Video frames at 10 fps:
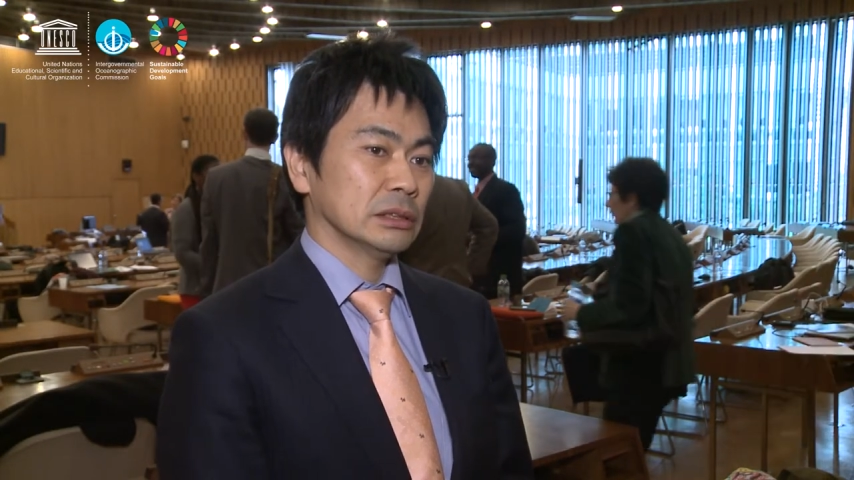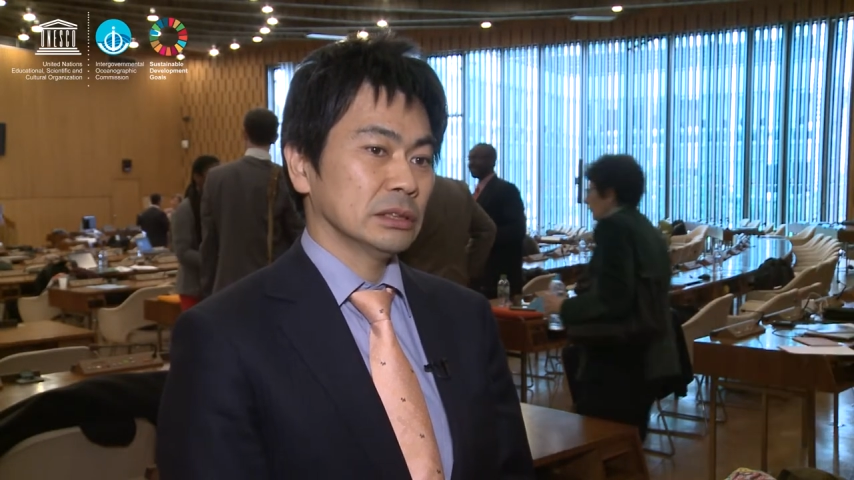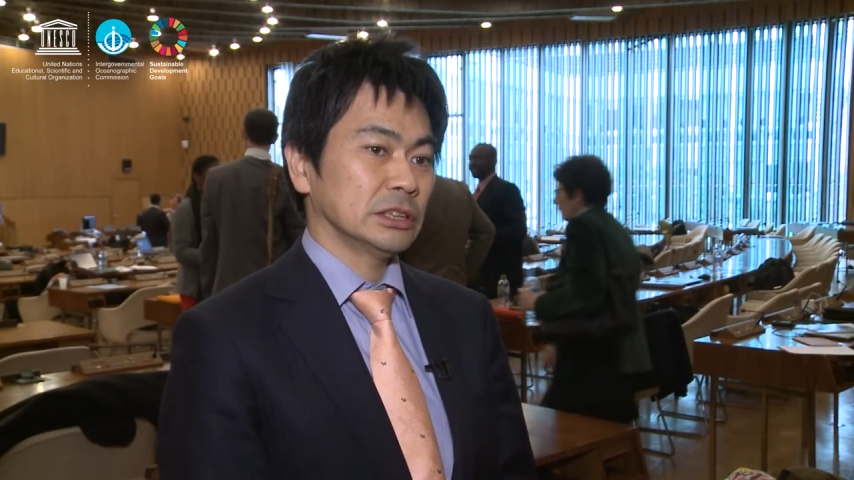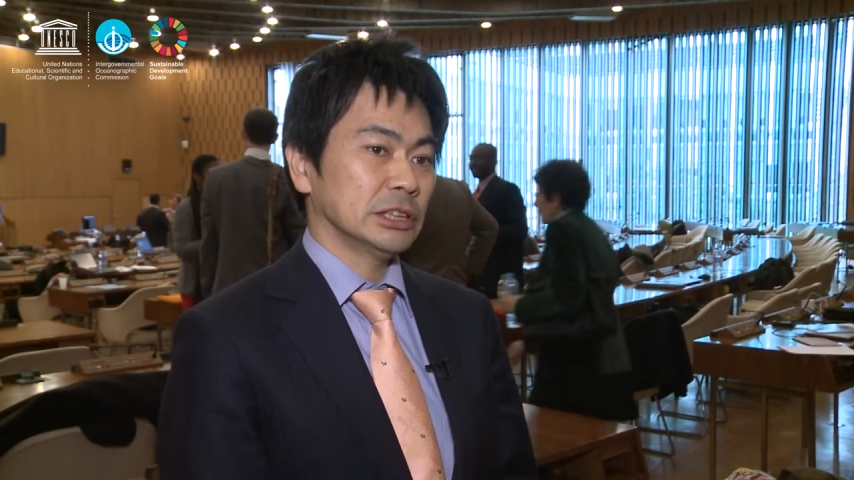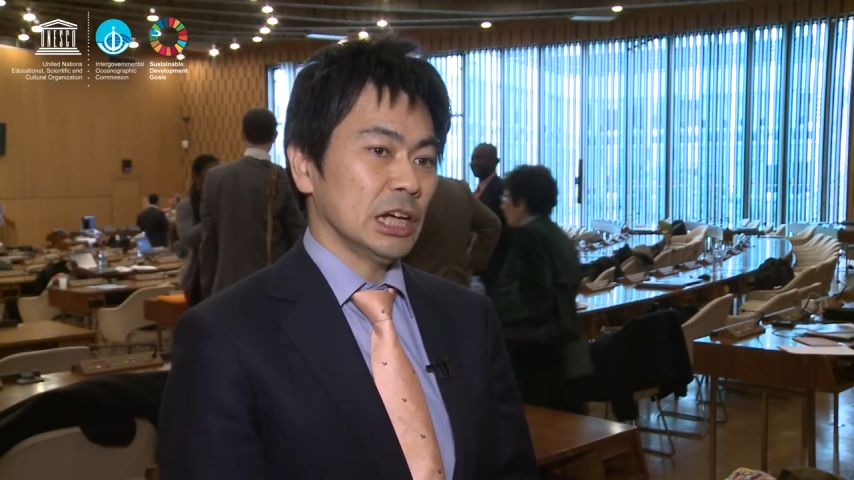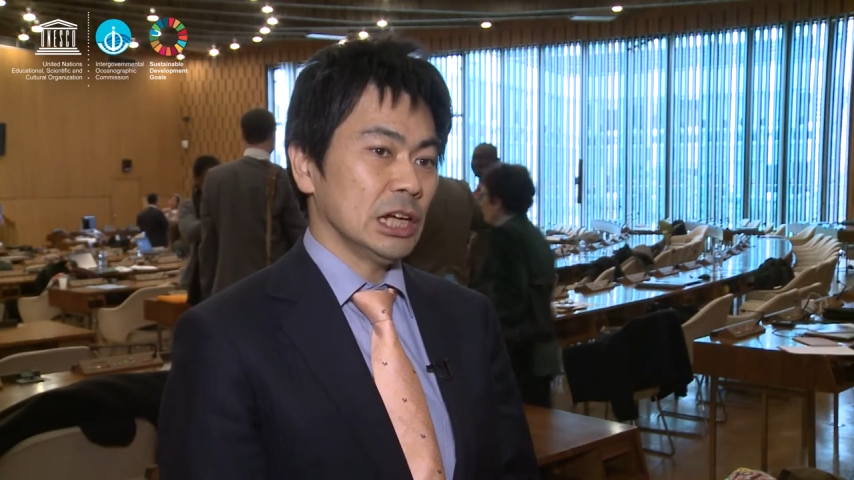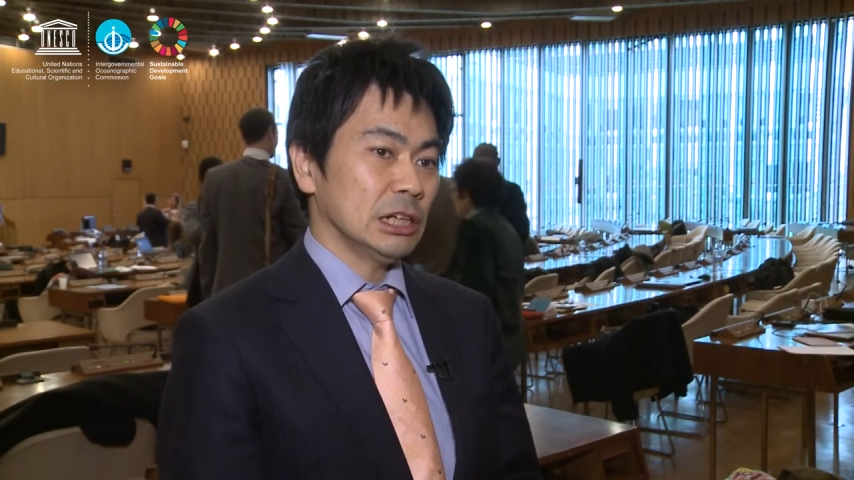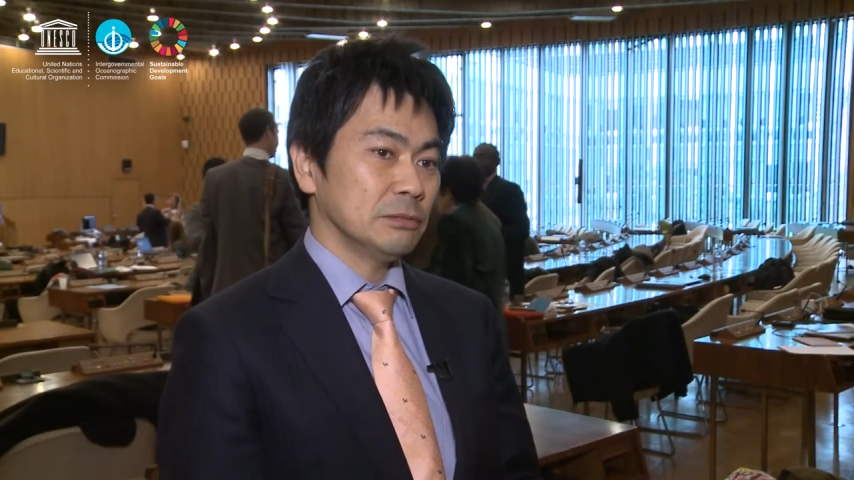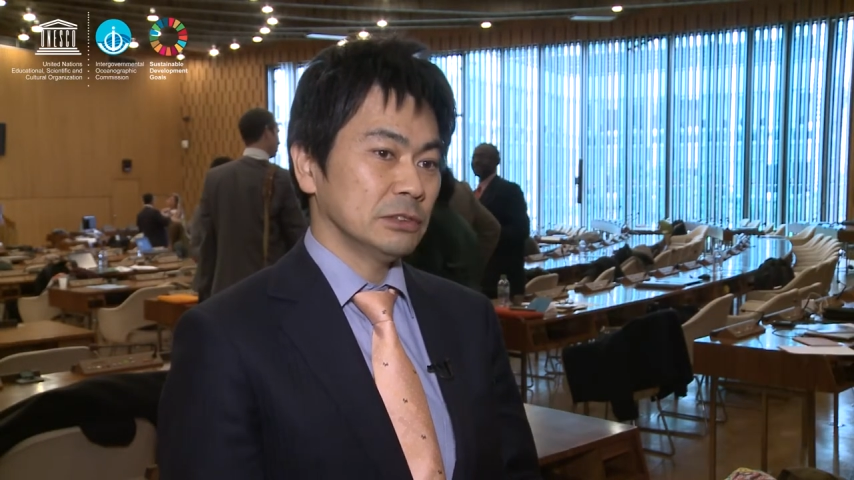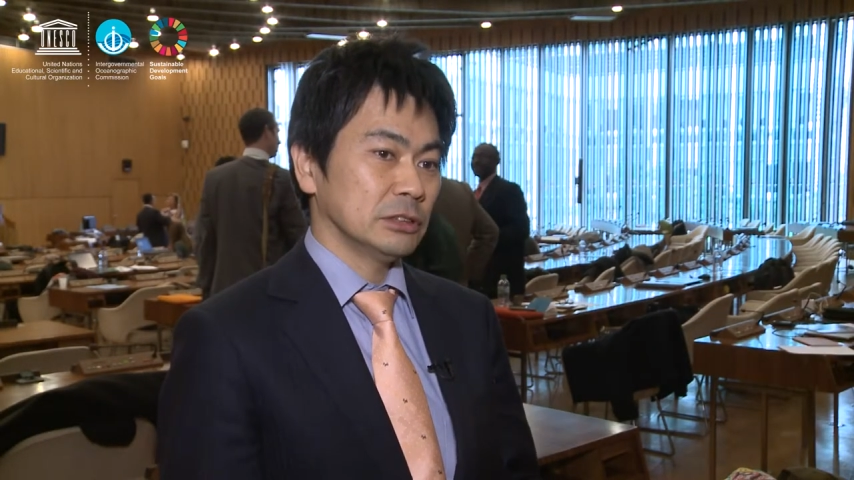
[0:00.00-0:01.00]

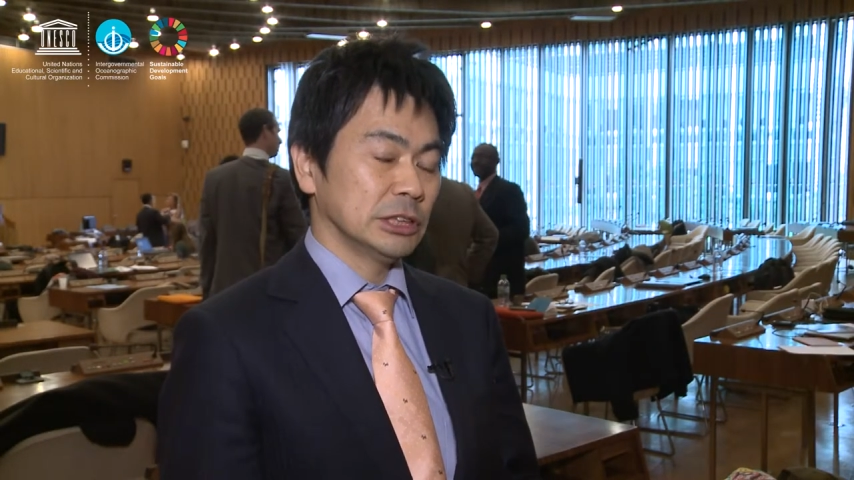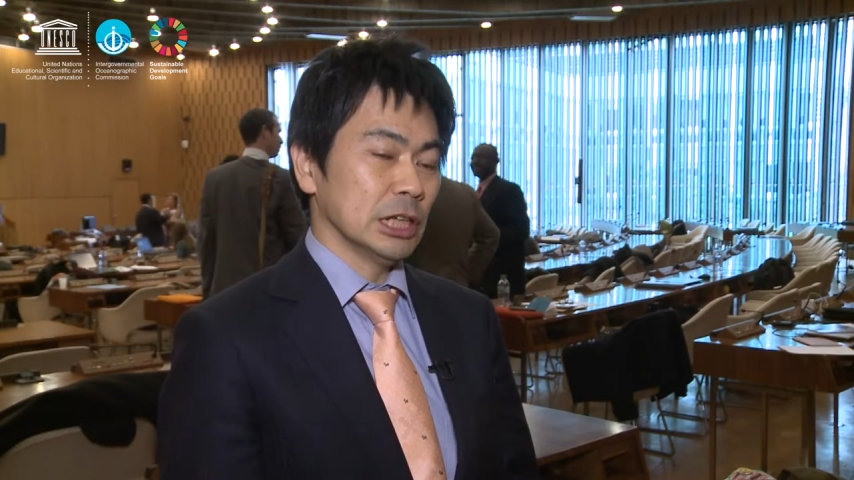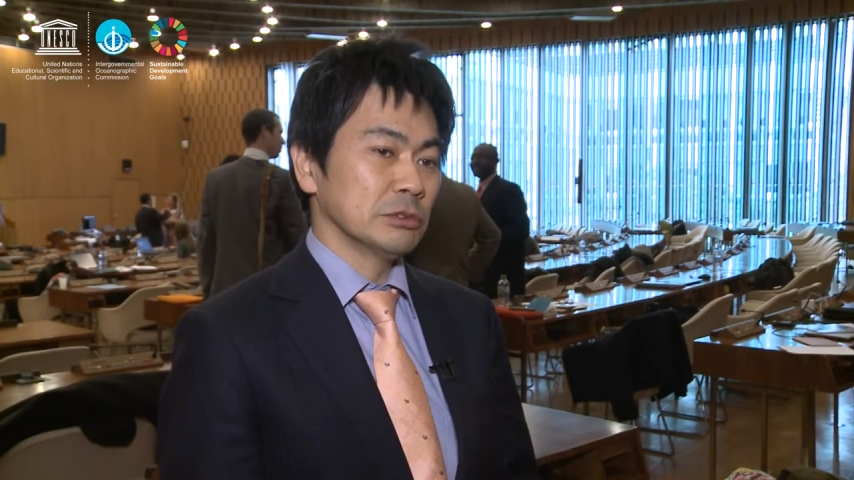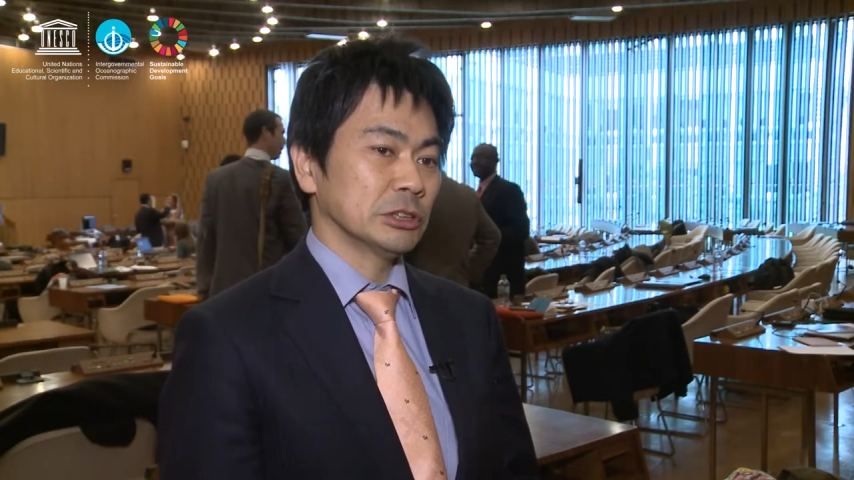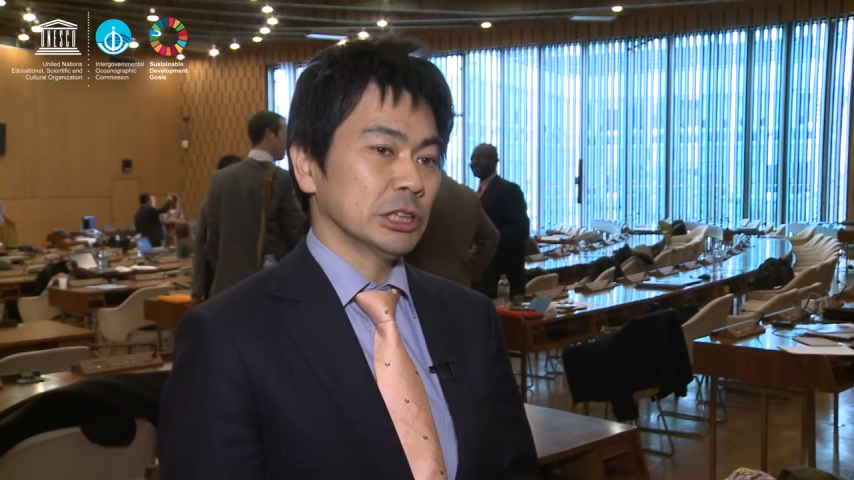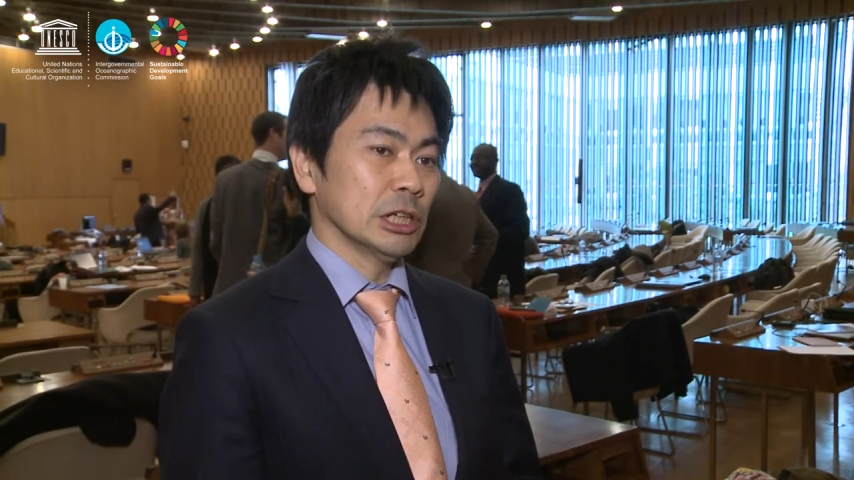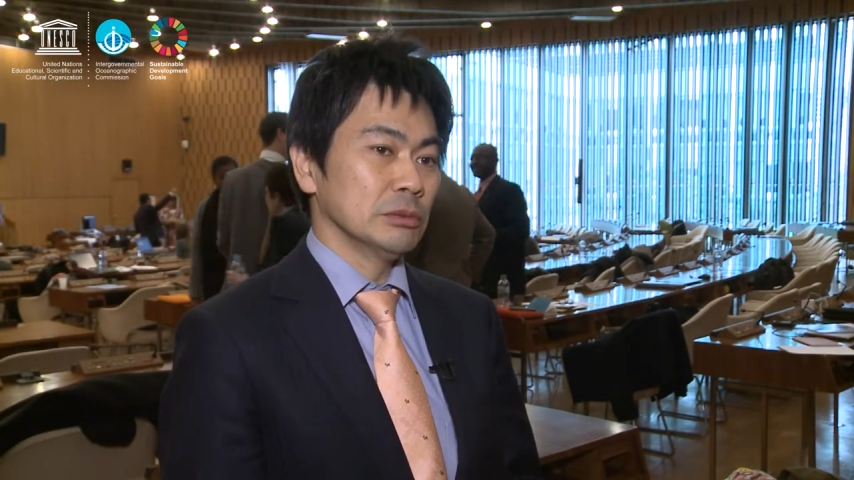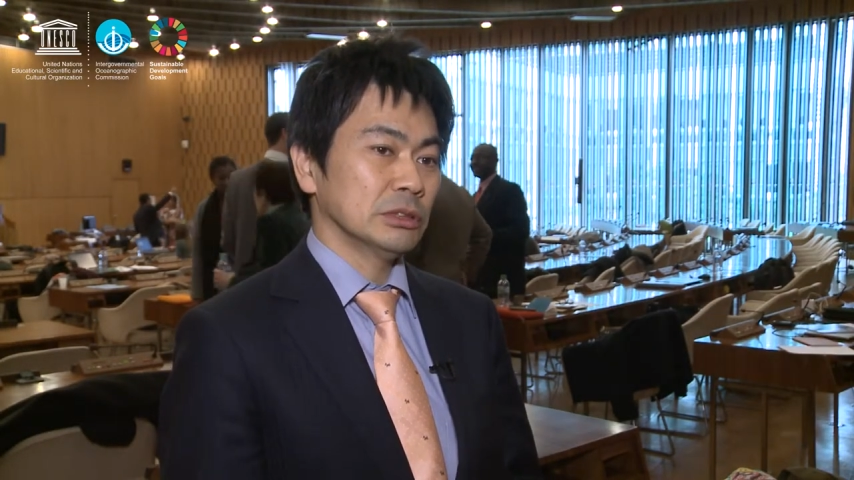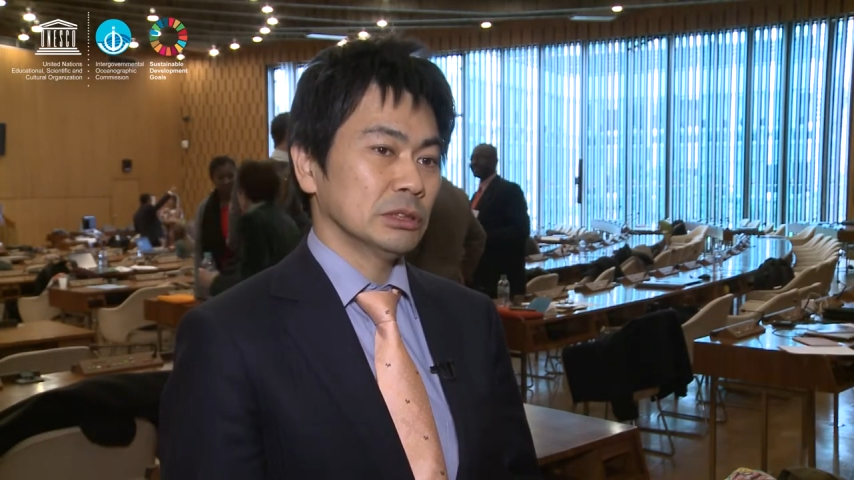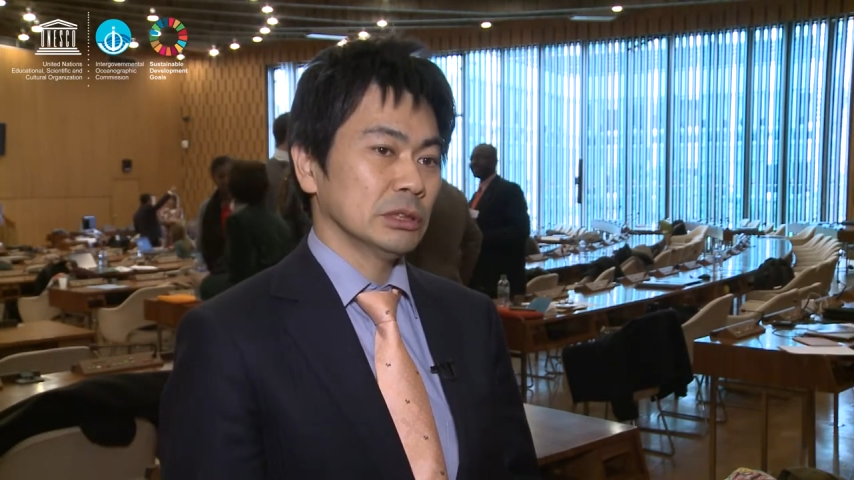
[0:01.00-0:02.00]
save
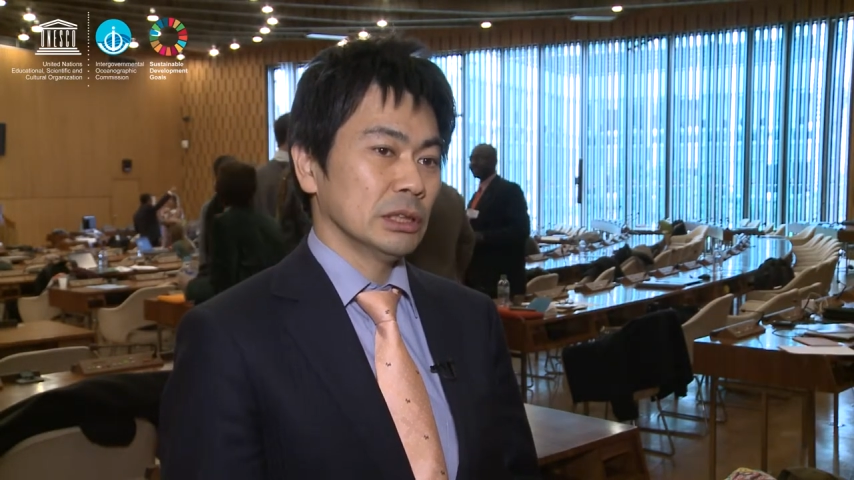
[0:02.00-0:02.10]
themselves